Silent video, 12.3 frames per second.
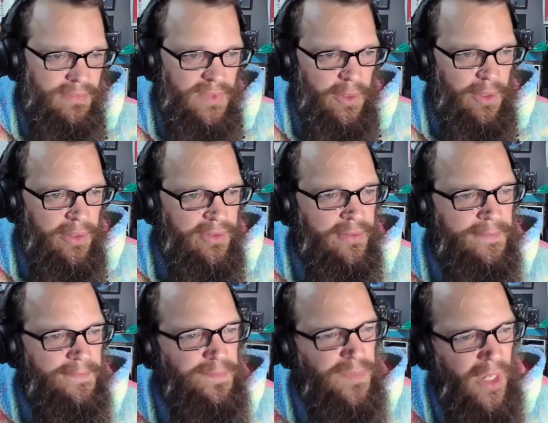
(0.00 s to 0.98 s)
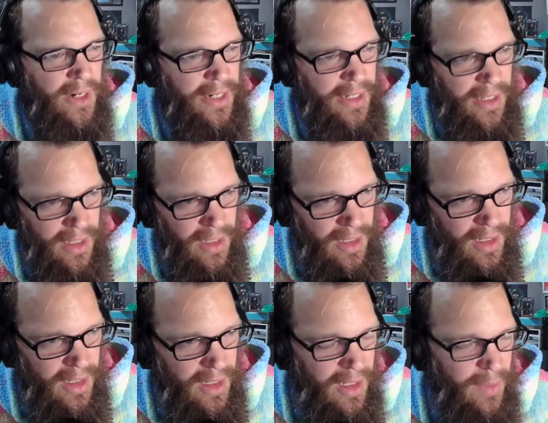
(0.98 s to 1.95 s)
Who knows? All right.
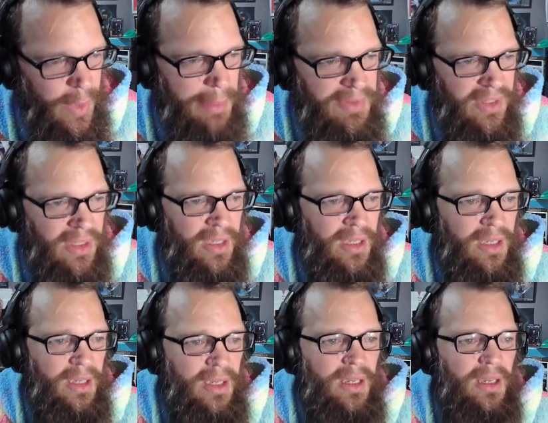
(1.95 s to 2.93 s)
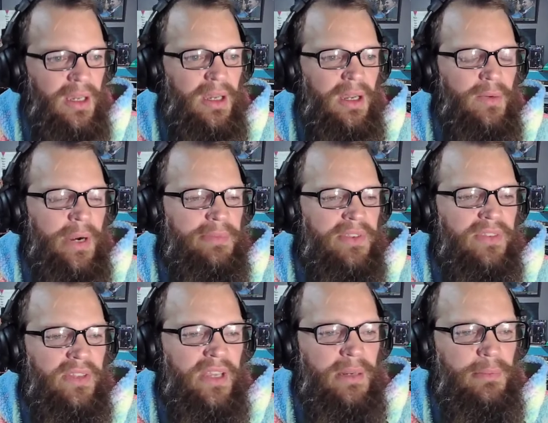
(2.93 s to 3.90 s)
Uh, Ramsey,
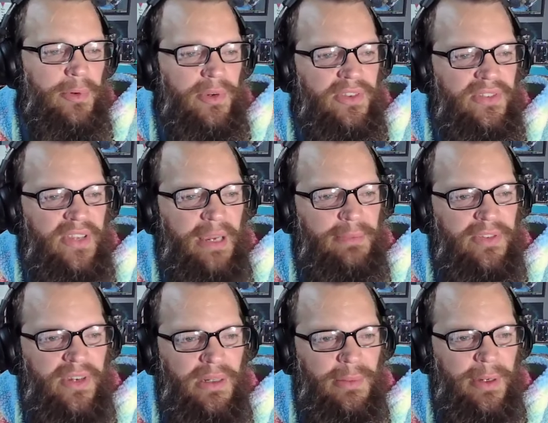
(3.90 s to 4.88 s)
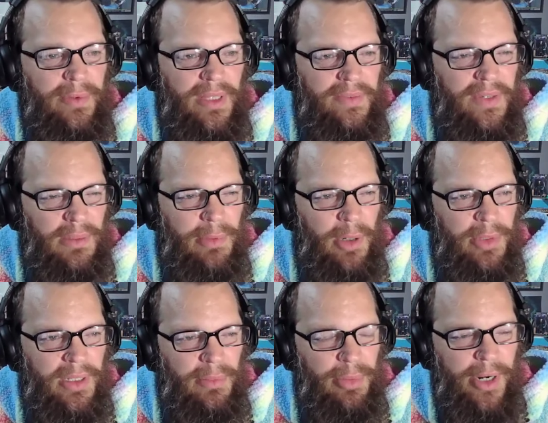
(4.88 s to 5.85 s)
Ramses and Marissa time. She talked about reliving the
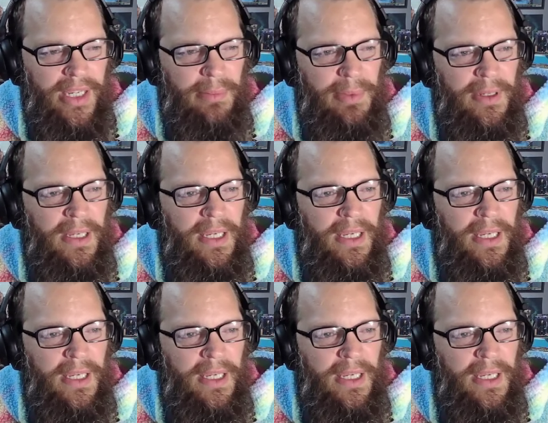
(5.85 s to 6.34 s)
moment in the breakup.